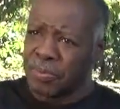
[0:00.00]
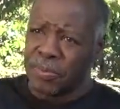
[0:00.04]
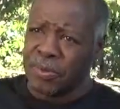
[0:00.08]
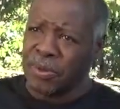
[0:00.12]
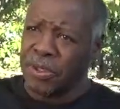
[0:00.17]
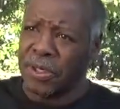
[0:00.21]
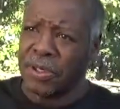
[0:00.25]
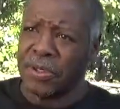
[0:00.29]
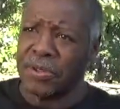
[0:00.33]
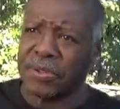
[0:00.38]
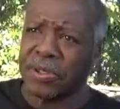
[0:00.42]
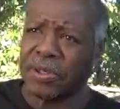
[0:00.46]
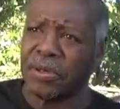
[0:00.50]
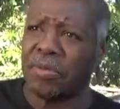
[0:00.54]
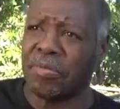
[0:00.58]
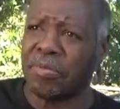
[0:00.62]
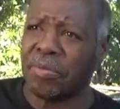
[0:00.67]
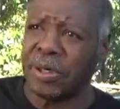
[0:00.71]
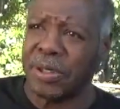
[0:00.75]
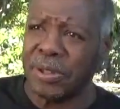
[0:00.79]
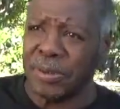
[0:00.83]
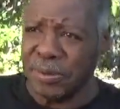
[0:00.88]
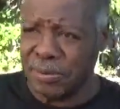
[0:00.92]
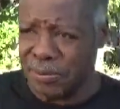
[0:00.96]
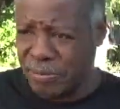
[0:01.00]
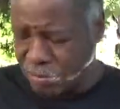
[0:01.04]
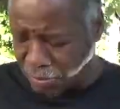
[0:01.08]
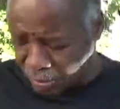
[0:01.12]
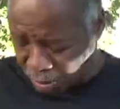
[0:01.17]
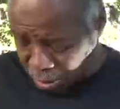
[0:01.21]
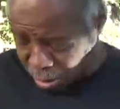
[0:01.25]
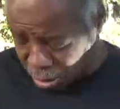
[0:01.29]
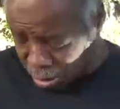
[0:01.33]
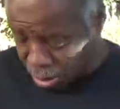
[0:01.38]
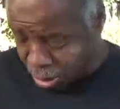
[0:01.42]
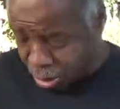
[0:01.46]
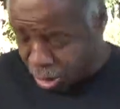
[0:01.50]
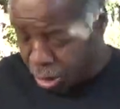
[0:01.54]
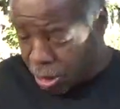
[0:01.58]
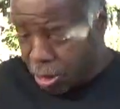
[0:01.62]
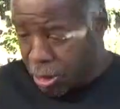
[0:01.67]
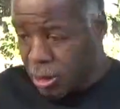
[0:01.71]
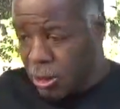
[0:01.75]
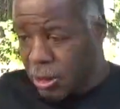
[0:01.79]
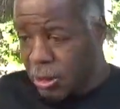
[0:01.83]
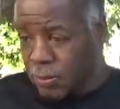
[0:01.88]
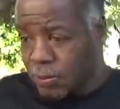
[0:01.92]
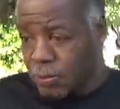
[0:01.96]
that nigga fake.
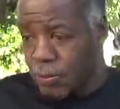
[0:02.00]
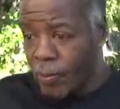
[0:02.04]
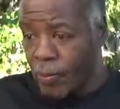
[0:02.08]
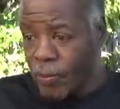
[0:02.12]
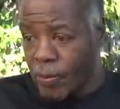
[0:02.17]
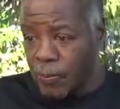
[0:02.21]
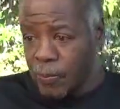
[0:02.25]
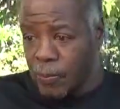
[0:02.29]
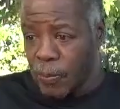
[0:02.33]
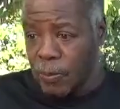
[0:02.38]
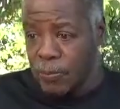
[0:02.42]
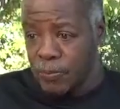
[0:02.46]
I ain't faking.